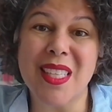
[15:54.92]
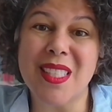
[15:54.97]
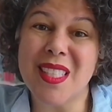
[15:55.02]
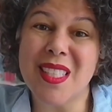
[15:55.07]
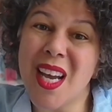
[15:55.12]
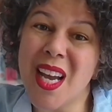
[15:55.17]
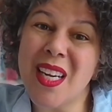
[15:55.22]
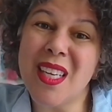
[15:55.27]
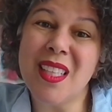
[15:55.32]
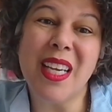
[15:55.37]
It's
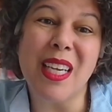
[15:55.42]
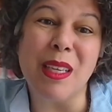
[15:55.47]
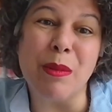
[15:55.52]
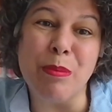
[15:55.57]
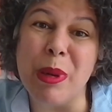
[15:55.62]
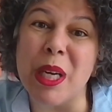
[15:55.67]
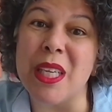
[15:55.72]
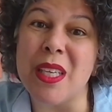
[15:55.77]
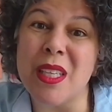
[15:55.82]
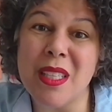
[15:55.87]
kind of
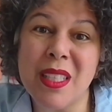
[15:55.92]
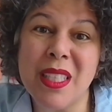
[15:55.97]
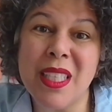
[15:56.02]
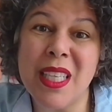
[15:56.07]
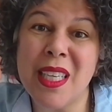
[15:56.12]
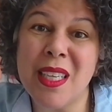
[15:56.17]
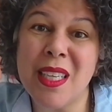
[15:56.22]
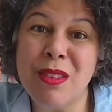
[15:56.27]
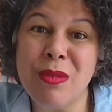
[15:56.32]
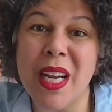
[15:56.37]
like
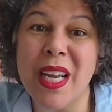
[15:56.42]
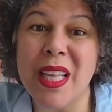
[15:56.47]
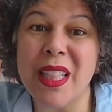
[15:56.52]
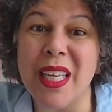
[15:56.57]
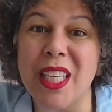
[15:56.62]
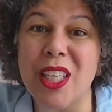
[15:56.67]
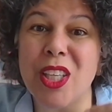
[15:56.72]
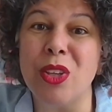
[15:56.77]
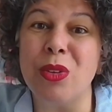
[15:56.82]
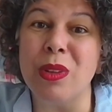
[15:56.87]
bundling, right?
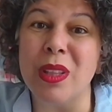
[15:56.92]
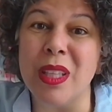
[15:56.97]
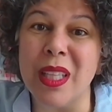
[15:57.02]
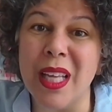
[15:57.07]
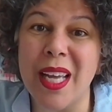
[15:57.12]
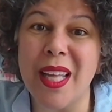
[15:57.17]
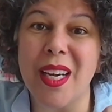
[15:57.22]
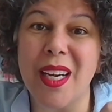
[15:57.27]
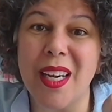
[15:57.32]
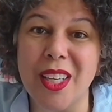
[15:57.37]
Like you
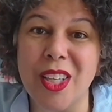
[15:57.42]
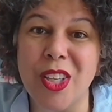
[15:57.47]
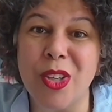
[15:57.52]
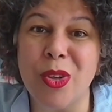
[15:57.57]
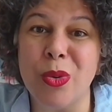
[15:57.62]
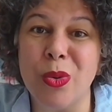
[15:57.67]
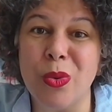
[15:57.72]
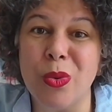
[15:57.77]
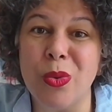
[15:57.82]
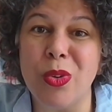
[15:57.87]

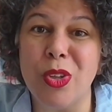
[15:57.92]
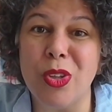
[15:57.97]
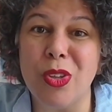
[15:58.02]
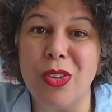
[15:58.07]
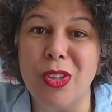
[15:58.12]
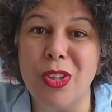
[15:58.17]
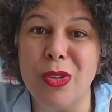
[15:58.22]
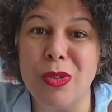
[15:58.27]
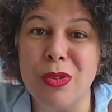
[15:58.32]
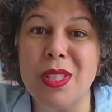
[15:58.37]

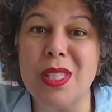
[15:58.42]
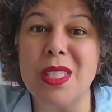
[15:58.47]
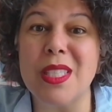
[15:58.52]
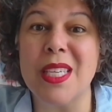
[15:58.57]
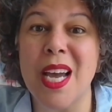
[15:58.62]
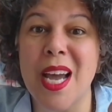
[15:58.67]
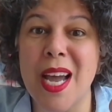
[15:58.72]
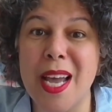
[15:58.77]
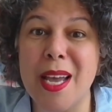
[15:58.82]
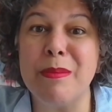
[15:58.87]
use the
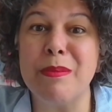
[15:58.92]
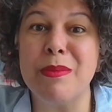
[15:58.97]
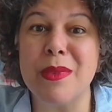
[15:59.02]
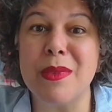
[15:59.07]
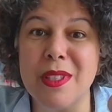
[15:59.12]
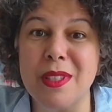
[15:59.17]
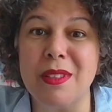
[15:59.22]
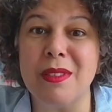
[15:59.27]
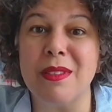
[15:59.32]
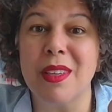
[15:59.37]
time
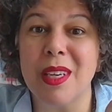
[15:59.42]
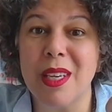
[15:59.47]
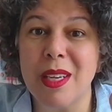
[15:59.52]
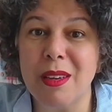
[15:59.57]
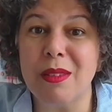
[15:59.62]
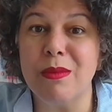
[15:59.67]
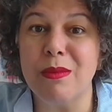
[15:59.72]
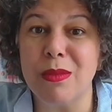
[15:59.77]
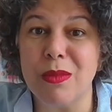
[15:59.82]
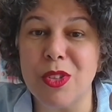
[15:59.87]
to
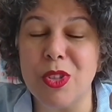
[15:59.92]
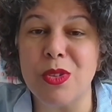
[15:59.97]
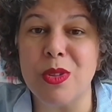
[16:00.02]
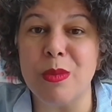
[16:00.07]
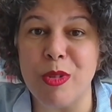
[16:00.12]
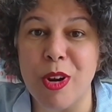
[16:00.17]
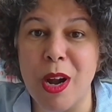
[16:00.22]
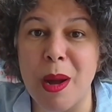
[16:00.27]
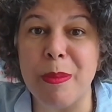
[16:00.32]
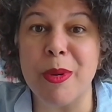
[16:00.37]
do the
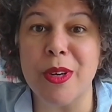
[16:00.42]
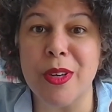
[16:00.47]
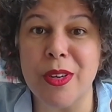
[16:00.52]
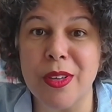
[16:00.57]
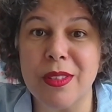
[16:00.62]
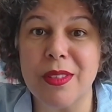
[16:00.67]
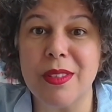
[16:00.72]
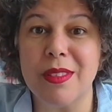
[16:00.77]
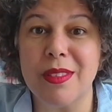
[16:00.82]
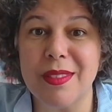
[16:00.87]

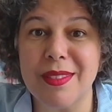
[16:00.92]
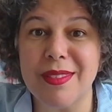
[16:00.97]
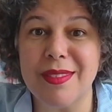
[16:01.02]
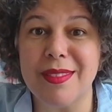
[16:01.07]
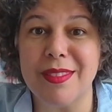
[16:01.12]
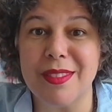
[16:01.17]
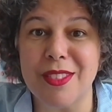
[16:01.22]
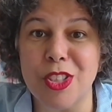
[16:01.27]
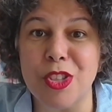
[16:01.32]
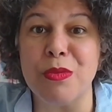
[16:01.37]
proper
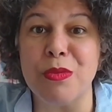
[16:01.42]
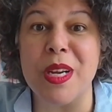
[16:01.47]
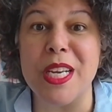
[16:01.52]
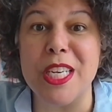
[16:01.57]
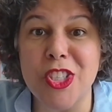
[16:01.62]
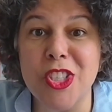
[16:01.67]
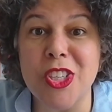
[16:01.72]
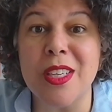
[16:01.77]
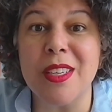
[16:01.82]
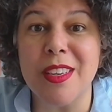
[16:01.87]

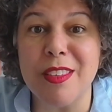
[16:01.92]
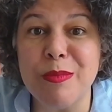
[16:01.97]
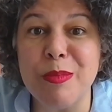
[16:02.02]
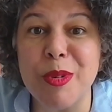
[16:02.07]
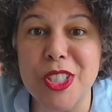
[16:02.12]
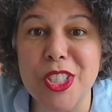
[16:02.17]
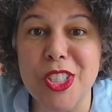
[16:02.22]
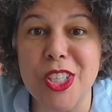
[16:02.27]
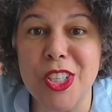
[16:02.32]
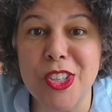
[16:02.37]
duration of
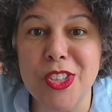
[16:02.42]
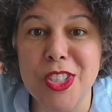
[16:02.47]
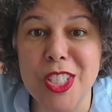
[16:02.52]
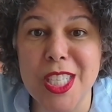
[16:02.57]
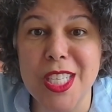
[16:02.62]
brushing your